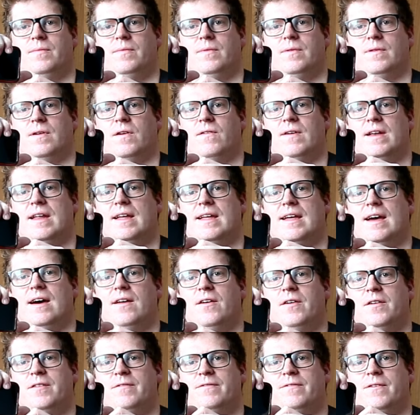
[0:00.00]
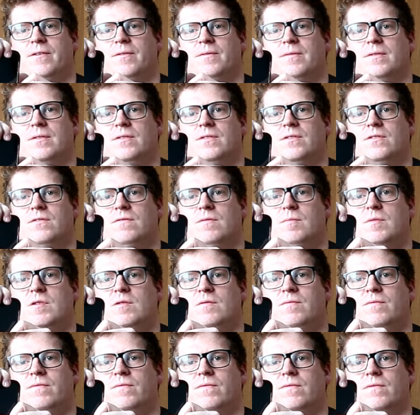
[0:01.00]
the credit card or your phone, just
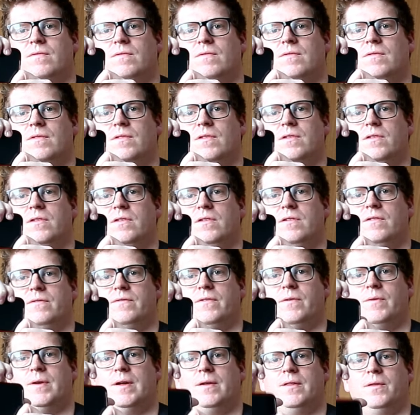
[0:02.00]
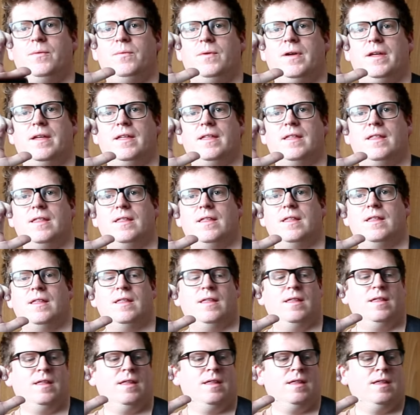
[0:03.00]
remove your phone out of the way.
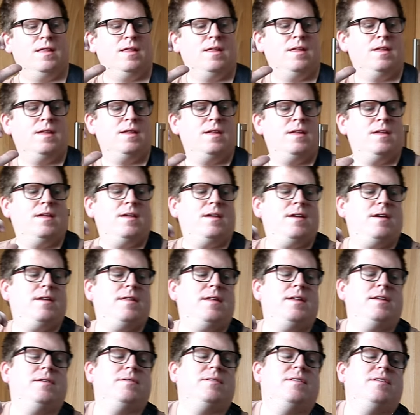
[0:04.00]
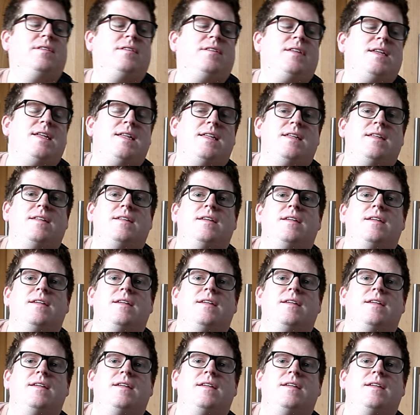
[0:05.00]
And then you'll see